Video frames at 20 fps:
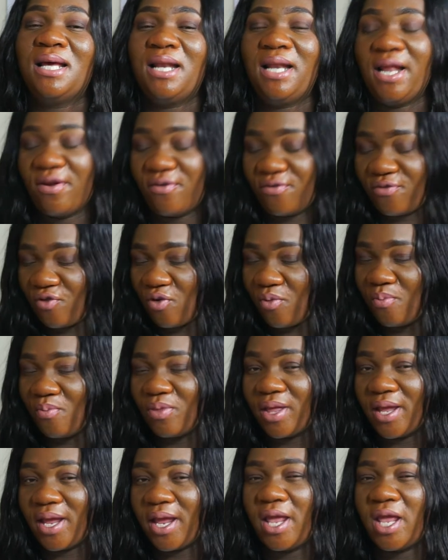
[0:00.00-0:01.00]
like from
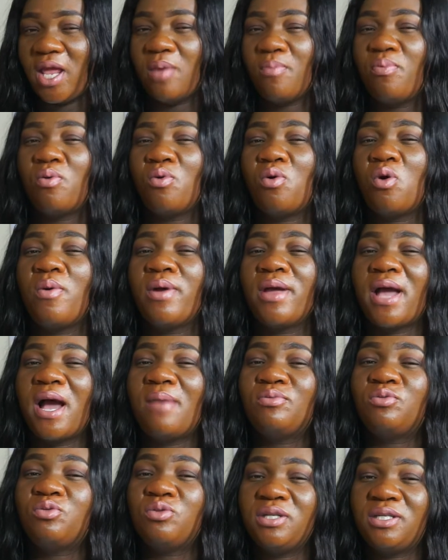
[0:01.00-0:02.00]
the hip going
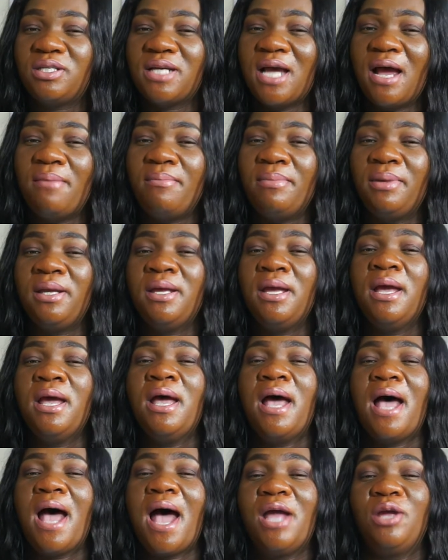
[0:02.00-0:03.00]
up to the tummy
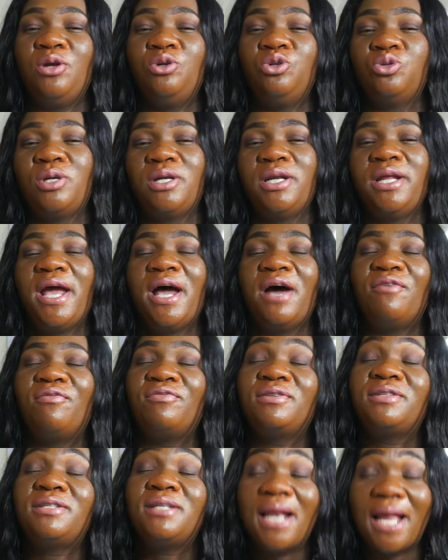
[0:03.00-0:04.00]
i usually
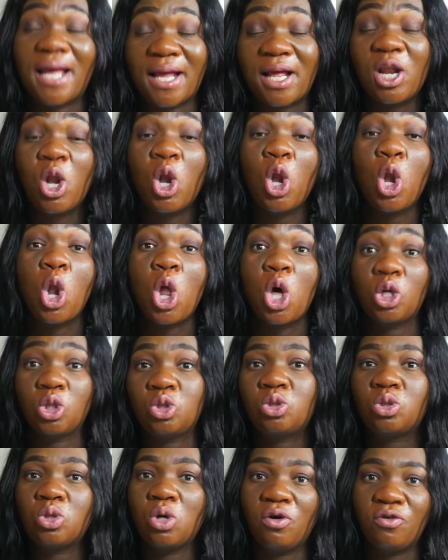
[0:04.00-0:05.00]
have like
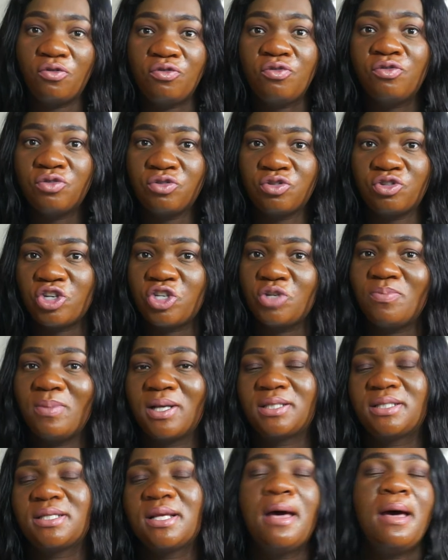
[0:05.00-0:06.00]
lots of stretch
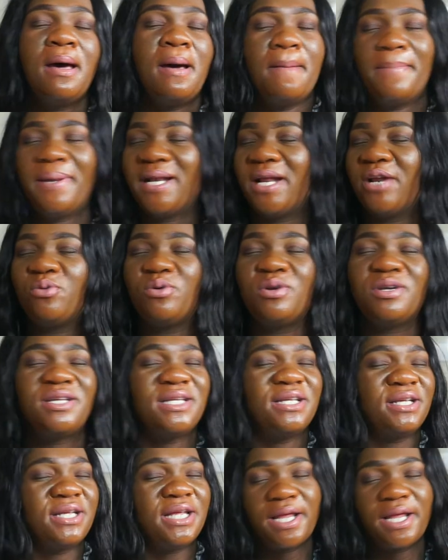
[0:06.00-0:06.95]
marks but i don't